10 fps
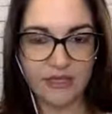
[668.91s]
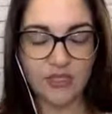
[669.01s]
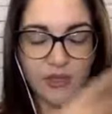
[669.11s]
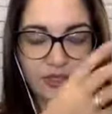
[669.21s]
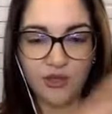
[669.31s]

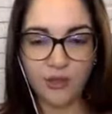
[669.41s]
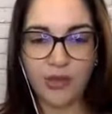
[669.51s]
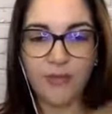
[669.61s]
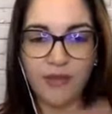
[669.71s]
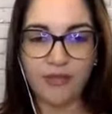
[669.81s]
So into
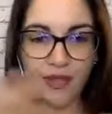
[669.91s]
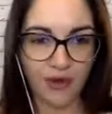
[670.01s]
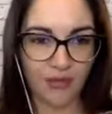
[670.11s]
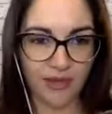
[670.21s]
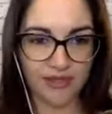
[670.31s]
3-month
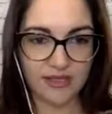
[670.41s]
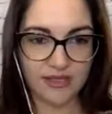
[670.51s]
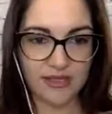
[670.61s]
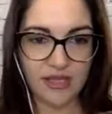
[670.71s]
increments.